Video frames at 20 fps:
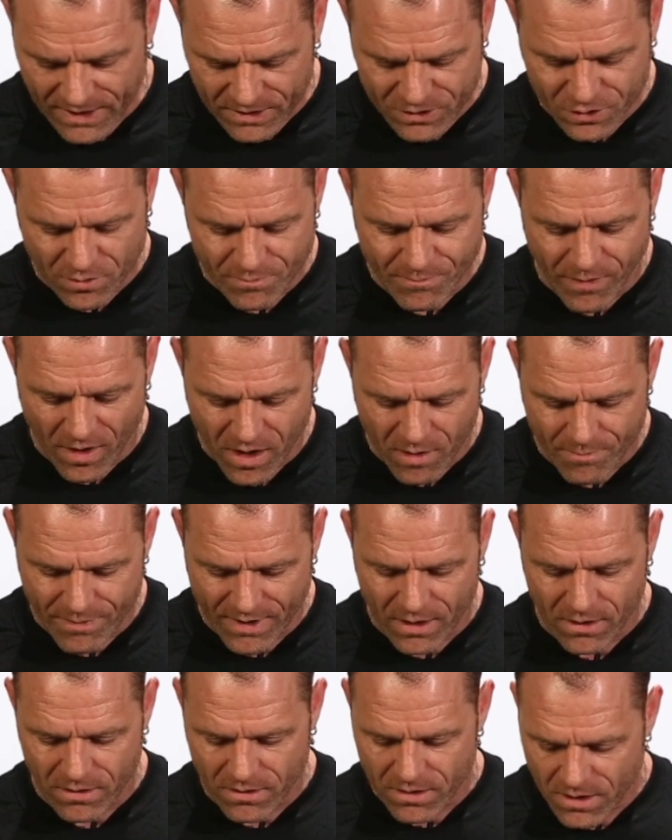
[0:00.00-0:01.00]
the actual
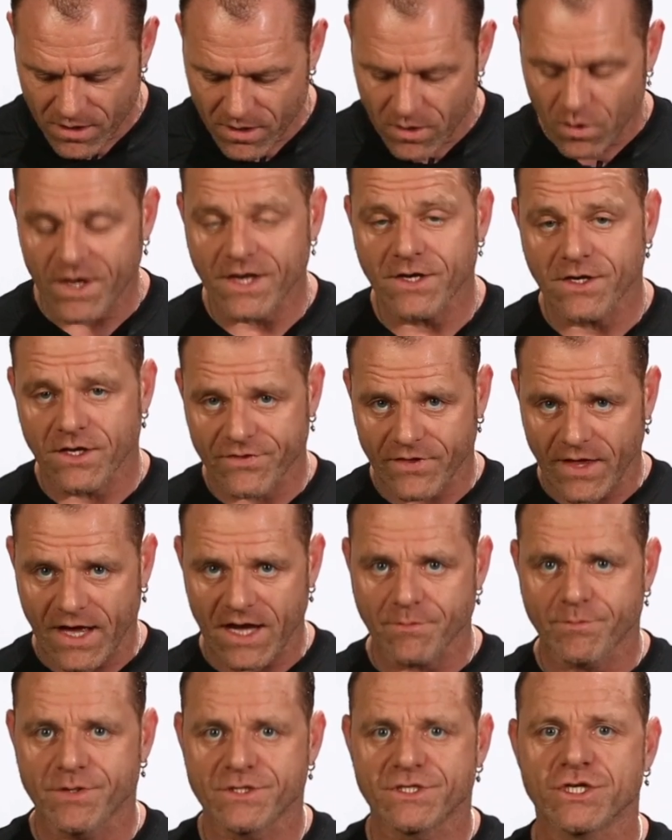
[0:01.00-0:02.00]
barbell in your
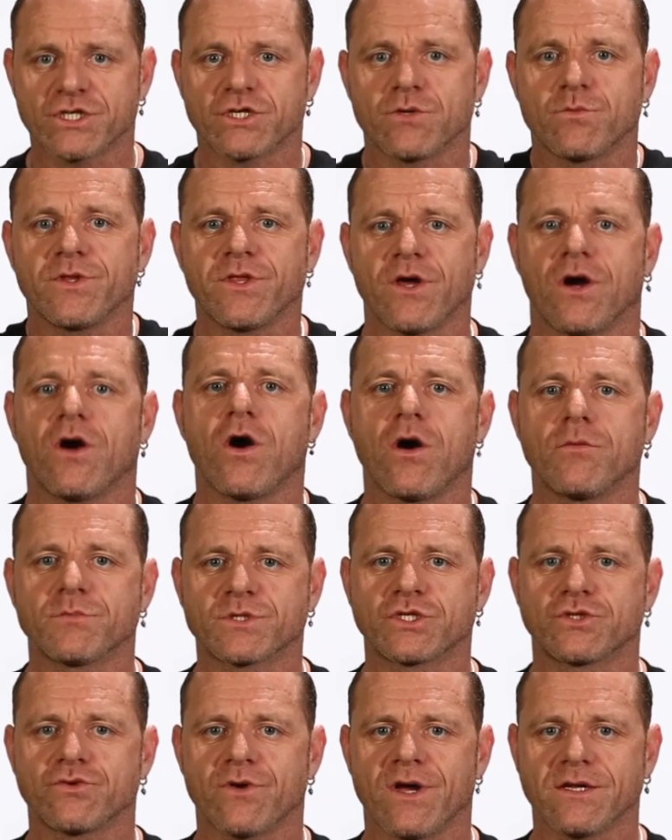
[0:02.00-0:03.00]
thigh position with your
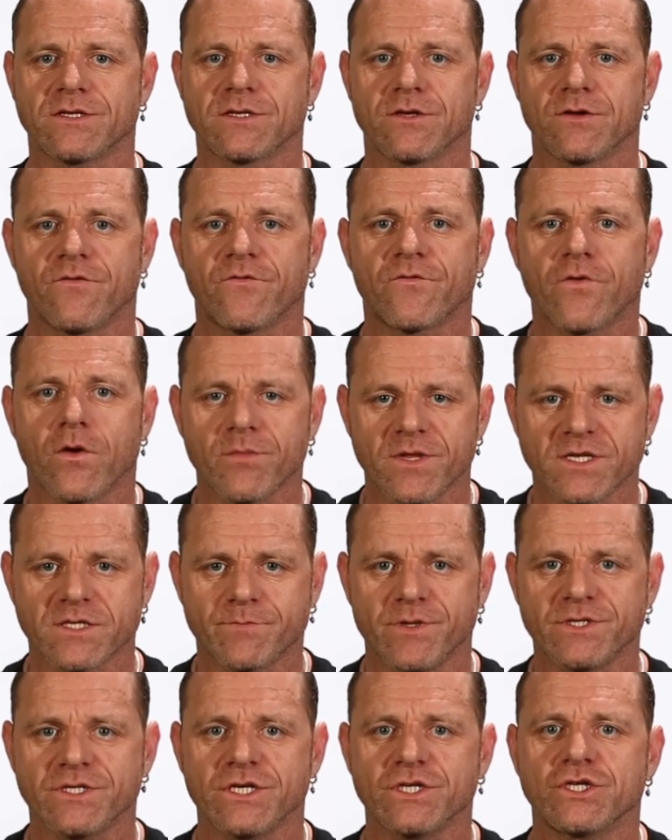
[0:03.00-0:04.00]
arms straight. From
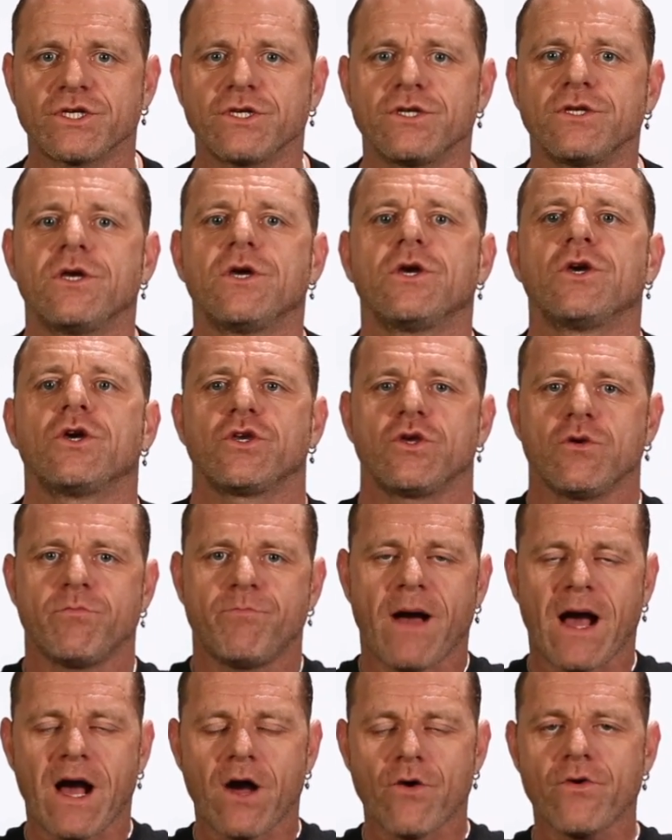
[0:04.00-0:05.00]
this position, you
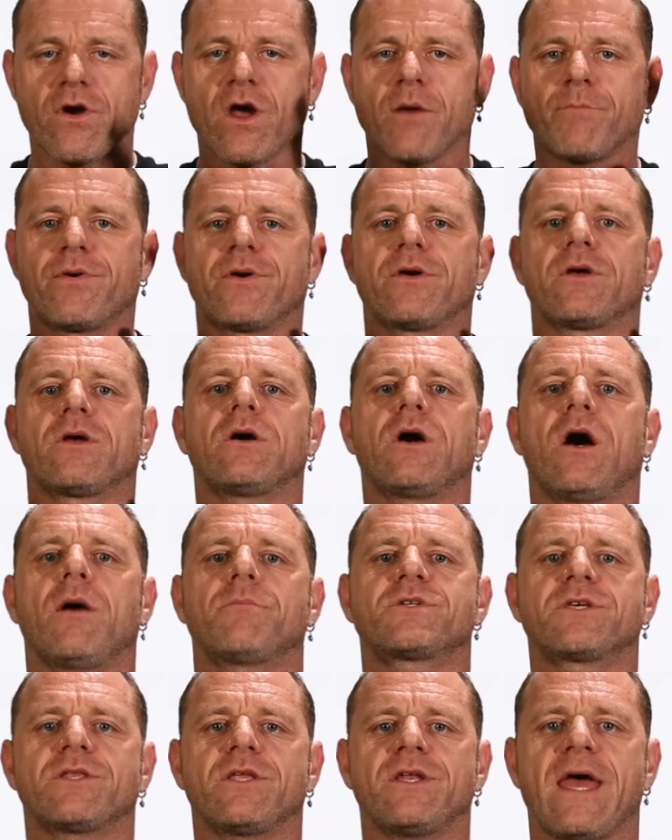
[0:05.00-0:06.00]
power up
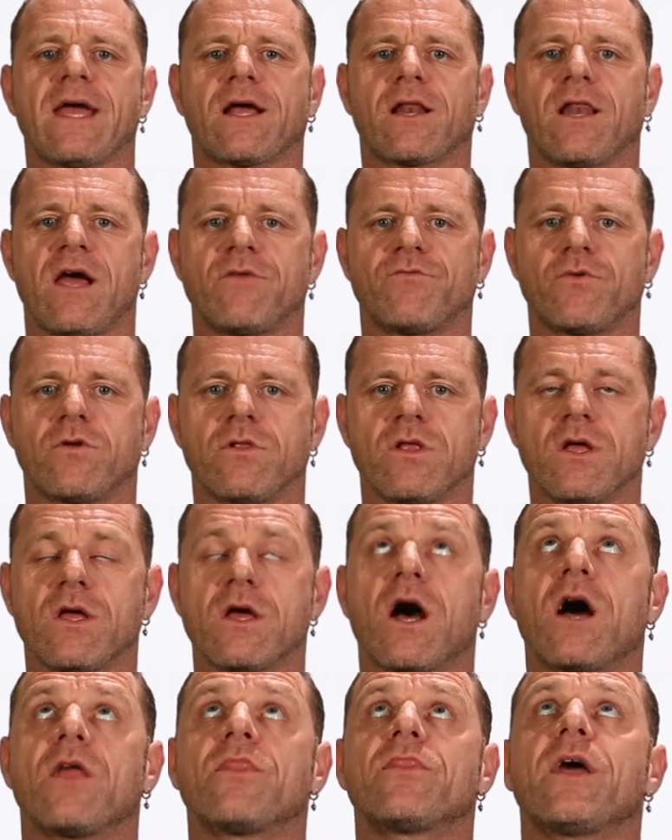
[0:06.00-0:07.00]
to the neck level,
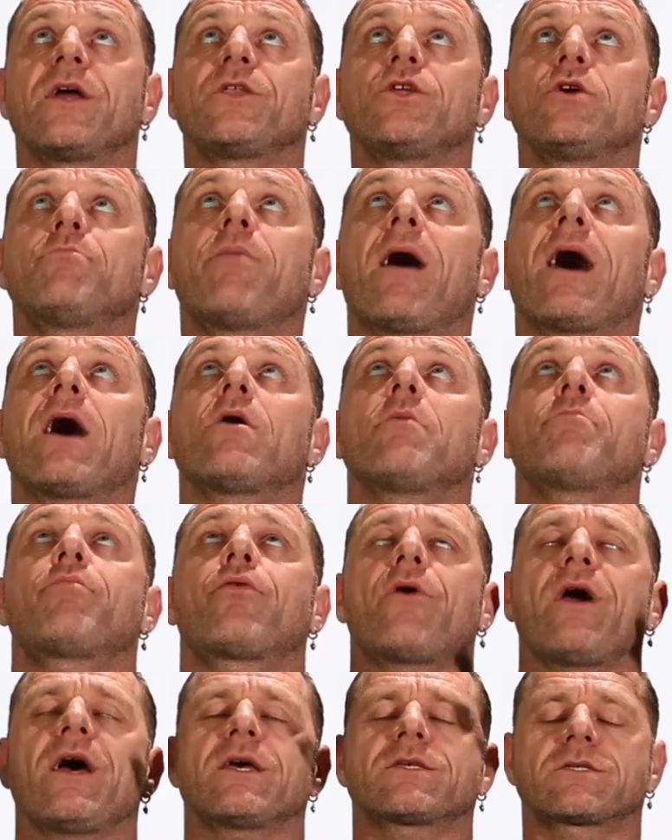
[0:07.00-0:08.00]
and then you power
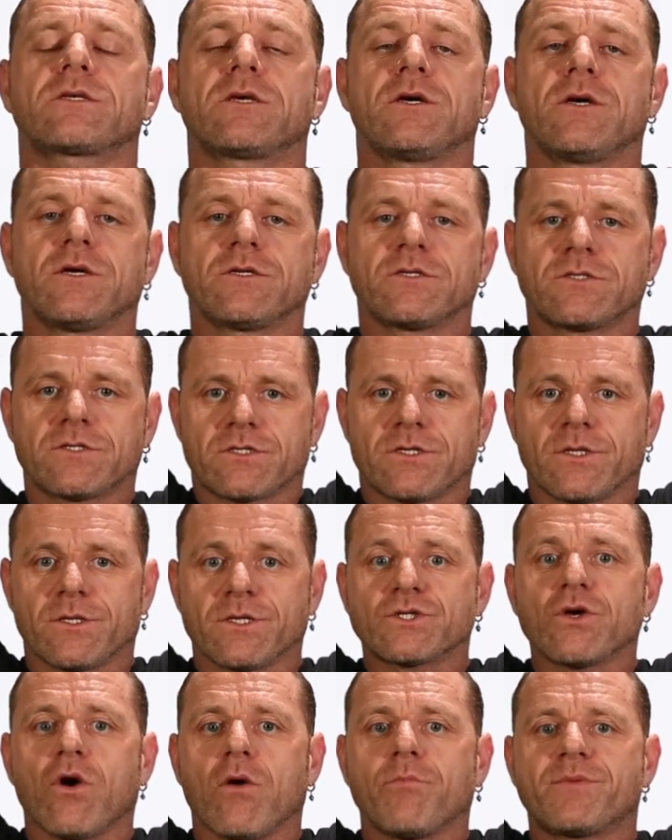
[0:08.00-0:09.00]
press to
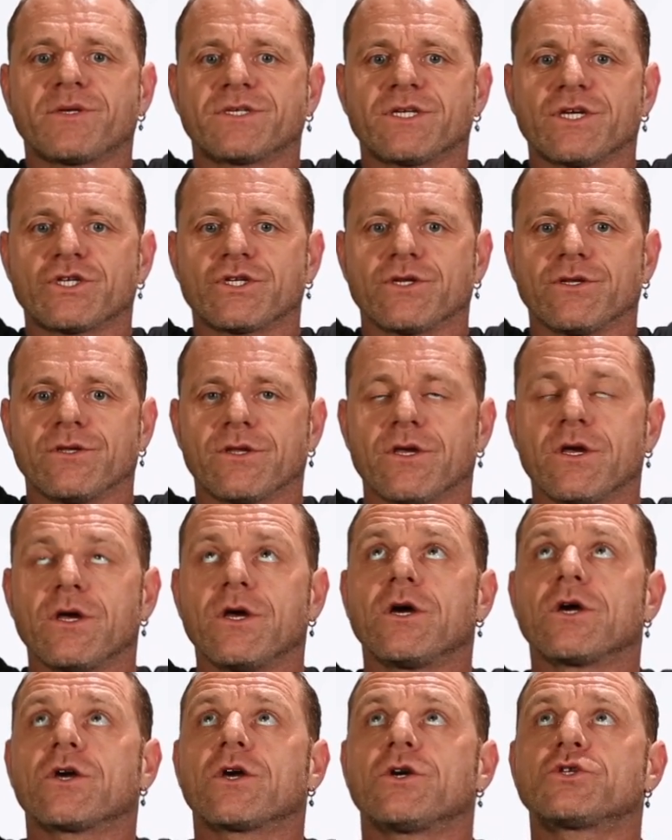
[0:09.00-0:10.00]
the top position.
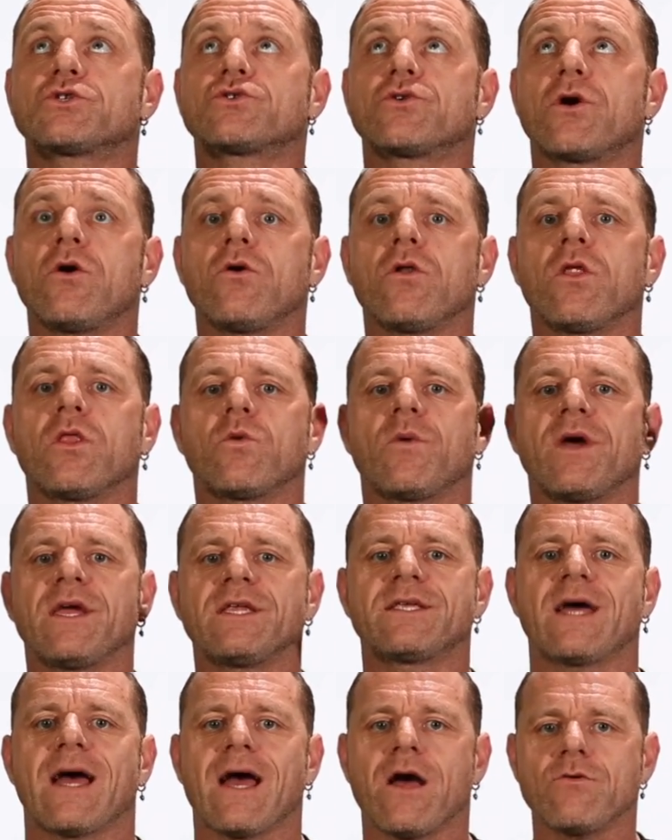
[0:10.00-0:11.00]
Control on the
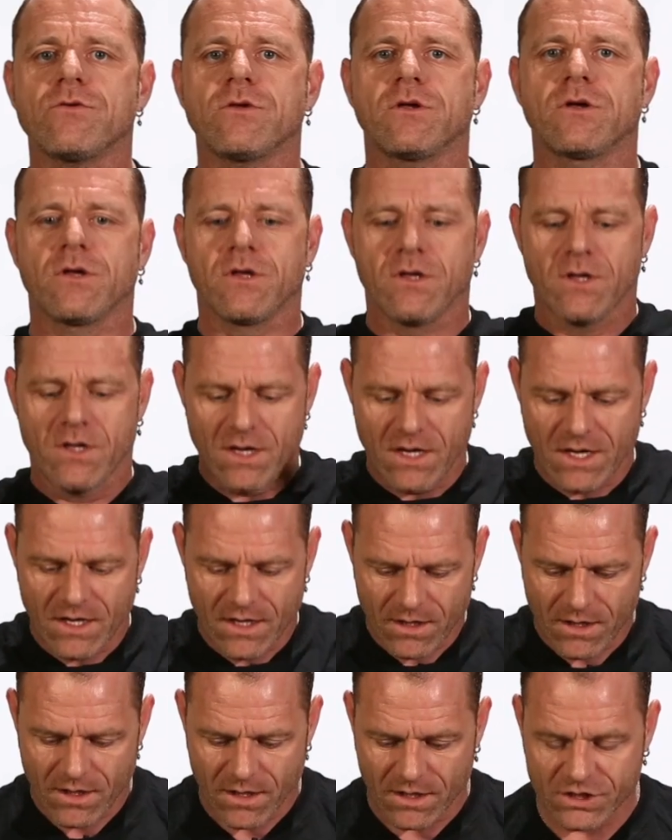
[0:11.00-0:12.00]
way down,
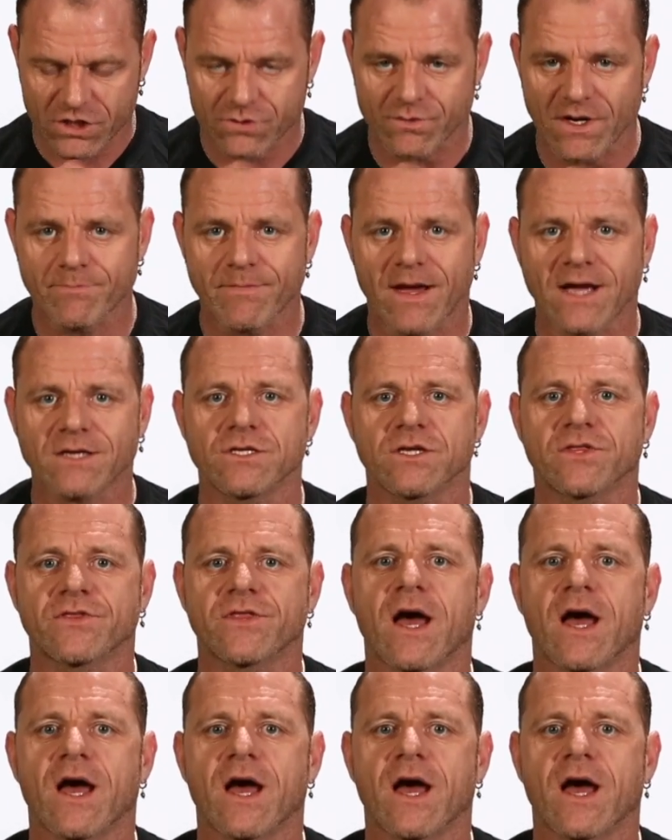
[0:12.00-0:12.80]
straight back to your